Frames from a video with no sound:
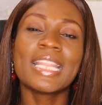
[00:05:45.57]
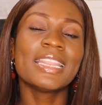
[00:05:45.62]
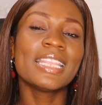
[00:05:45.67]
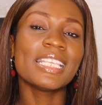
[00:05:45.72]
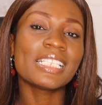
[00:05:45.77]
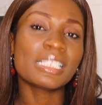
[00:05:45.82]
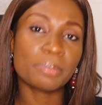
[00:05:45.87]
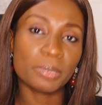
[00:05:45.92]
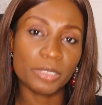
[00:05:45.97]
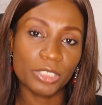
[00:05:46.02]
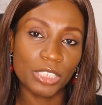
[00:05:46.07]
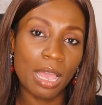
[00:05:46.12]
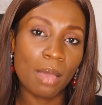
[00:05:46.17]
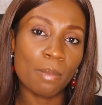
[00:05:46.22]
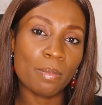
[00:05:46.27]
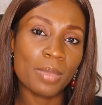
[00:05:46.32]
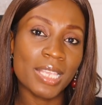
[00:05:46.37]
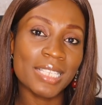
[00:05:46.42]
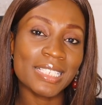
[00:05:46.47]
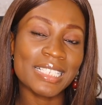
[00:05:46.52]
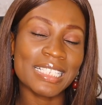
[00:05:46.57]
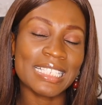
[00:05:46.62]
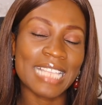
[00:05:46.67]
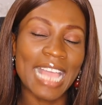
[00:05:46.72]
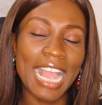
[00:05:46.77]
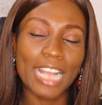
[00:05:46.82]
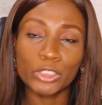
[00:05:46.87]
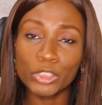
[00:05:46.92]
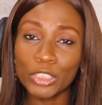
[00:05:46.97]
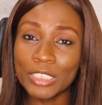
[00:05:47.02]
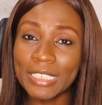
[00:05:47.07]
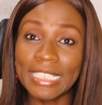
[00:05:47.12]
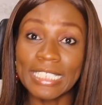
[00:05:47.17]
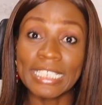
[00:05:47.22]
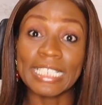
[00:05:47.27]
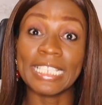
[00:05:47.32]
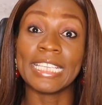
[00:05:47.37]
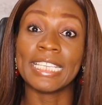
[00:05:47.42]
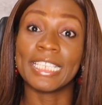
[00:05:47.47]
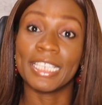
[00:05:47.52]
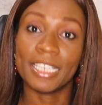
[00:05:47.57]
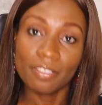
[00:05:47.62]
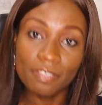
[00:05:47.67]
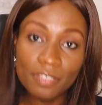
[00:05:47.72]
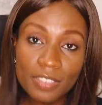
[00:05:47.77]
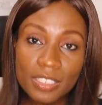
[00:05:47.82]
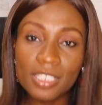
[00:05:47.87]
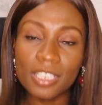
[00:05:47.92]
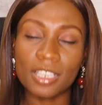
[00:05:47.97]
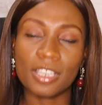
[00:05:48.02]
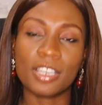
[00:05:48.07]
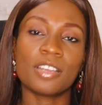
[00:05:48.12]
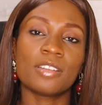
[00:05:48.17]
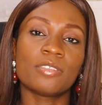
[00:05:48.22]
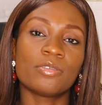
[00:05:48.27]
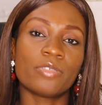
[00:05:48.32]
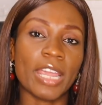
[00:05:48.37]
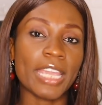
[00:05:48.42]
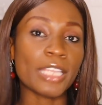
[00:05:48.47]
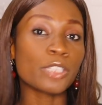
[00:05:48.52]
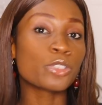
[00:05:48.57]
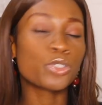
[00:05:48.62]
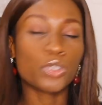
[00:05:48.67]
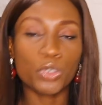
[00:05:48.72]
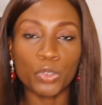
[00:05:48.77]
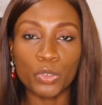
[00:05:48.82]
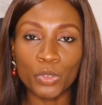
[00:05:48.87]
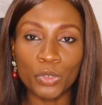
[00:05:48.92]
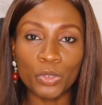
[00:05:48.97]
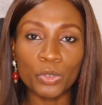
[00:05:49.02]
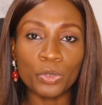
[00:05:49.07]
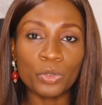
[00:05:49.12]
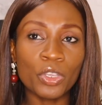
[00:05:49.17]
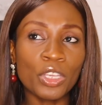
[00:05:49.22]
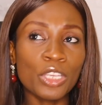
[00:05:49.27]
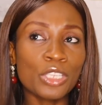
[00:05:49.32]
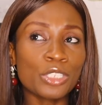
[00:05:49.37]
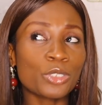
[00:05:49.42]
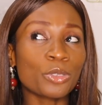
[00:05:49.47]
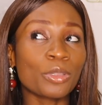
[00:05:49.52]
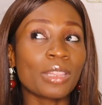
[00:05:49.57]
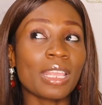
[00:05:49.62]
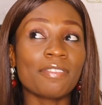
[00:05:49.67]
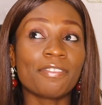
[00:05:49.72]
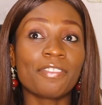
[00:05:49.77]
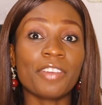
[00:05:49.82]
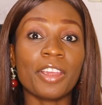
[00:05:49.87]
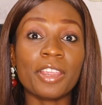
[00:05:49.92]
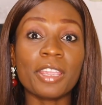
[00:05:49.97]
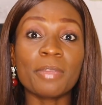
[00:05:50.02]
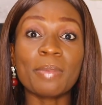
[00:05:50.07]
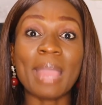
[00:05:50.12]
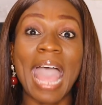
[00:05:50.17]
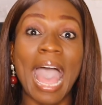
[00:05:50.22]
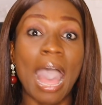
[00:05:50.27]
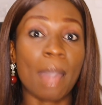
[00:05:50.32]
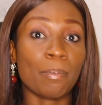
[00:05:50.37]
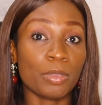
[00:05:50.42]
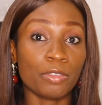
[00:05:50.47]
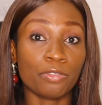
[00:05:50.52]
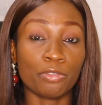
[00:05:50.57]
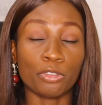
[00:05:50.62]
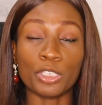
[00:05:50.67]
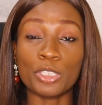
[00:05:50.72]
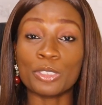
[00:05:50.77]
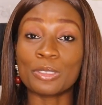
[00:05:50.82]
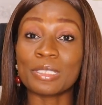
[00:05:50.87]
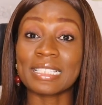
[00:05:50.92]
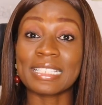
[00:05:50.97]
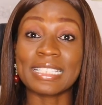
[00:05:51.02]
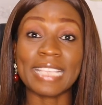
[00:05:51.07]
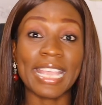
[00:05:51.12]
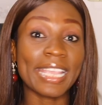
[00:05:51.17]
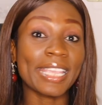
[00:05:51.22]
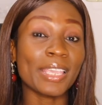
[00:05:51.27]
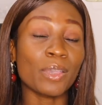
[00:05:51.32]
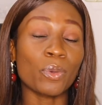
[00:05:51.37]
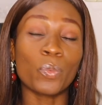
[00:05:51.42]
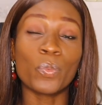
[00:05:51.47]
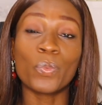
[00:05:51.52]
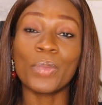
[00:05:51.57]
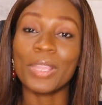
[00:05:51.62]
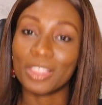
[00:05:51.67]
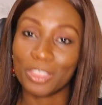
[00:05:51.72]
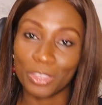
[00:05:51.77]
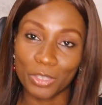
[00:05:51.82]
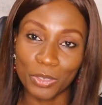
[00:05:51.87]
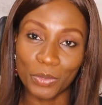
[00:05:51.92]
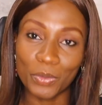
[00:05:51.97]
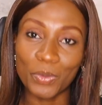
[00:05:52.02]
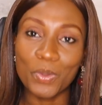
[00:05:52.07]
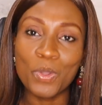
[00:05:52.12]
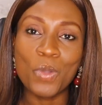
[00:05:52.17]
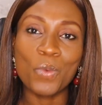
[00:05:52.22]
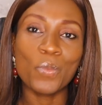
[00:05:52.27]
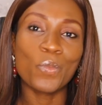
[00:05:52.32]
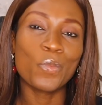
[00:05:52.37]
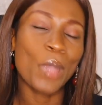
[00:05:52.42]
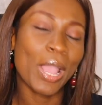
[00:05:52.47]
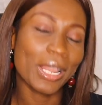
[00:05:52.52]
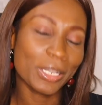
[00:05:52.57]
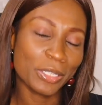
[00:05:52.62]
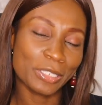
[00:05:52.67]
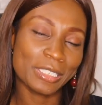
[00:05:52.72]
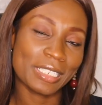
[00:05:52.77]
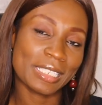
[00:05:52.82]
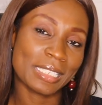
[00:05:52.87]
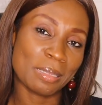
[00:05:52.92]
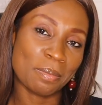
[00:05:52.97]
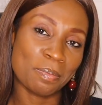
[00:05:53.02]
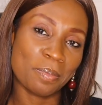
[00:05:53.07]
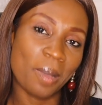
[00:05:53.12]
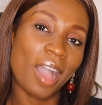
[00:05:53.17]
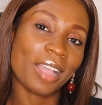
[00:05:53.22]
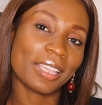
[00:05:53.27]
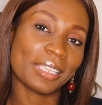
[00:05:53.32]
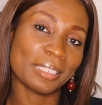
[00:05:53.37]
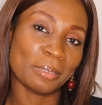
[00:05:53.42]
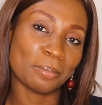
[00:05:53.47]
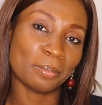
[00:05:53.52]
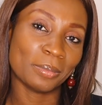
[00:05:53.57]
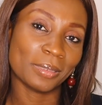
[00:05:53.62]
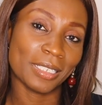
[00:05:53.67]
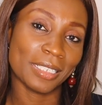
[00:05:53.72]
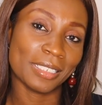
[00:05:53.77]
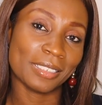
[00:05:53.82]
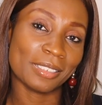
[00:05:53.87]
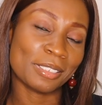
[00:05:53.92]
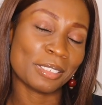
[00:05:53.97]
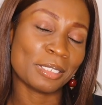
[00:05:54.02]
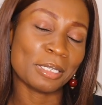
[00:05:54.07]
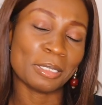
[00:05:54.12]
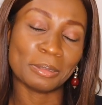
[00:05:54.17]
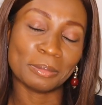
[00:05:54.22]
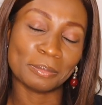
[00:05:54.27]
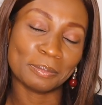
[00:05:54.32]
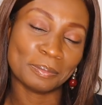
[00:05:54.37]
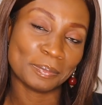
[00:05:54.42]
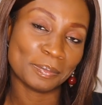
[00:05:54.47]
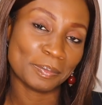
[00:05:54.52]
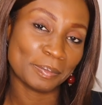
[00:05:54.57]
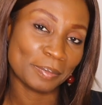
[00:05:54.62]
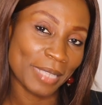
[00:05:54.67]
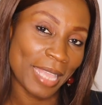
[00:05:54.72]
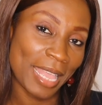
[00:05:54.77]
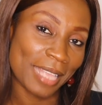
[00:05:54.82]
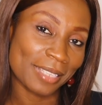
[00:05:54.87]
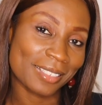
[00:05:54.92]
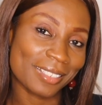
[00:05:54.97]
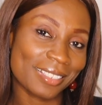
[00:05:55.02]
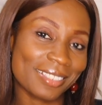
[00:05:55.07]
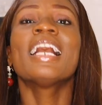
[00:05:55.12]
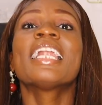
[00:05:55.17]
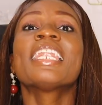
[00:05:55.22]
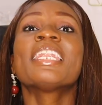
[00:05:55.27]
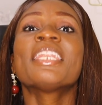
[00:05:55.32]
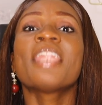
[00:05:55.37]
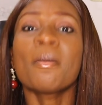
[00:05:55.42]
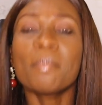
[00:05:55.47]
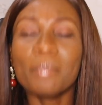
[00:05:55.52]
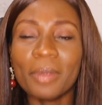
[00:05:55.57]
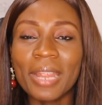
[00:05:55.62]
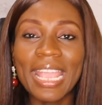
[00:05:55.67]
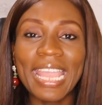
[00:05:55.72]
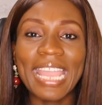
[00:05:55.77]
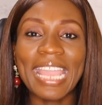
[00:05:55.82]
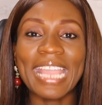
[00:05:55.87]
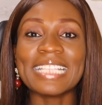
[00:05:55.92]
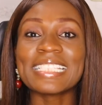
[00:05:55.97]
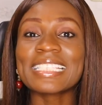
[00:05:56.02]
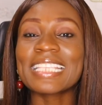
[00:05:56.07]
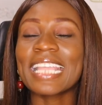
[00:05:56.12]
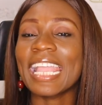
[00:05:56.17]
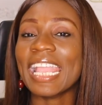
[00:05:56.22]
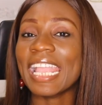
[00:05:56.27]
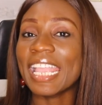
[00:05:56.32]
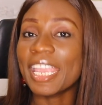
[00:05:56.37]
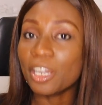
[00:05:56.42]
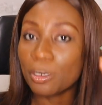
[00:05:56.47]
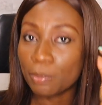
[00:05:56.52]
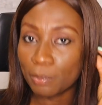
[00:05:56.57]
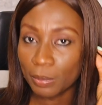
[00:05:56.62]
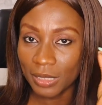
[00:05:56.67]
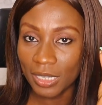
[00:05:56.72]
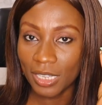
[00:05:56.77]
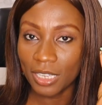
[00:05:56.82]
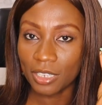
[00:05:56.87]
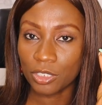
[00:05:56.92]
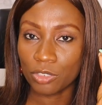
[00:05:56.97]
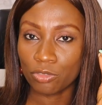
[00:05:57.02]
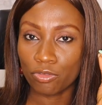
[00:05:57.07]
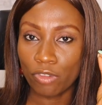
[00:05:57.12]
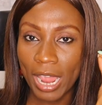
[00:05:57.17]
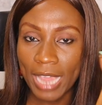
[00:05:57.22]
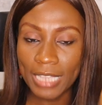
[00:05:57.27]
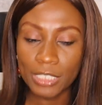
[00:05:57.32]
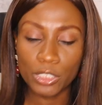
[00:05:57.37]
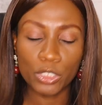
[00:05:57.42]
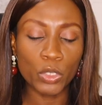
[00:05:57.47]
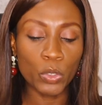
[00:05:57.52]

This pajamas is actually a gift right, to you. So they're very happy for you to take it with you when you're disembarking the plane. So, yes. Number eight, earplugs, right?